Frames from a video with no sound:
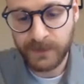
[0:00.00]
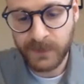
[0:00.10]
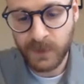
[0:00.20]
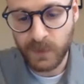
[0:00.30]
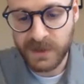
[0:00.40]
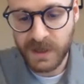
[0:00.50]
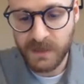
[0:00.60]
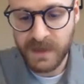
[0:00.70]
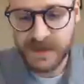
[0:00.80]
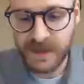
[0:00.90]
which
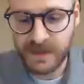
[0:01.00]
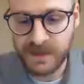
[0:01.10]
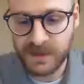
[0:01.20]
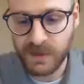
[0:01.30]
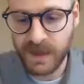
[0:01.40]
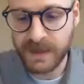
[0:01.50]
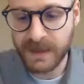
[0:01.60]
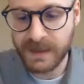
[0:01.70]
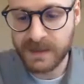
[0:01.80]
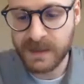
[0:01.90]
commits us to an
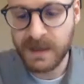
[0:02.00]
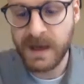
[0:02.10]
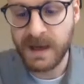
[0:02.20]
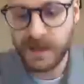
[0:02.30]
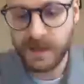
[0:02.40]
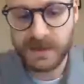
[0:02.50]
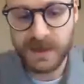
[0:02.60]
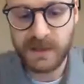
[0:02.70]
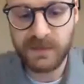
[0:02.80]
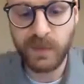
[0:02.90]
endless and
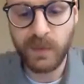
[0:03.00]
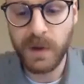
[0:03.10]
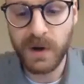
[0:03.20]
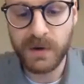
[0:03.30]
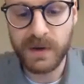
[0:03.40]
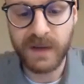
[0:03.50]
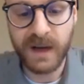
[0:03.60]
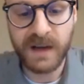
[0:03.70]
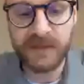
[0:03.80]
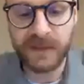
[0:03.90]
irresolvable mode of
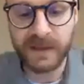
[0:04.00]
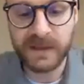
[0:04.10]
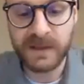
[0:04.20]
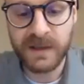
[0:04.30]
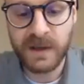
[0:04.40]
conflict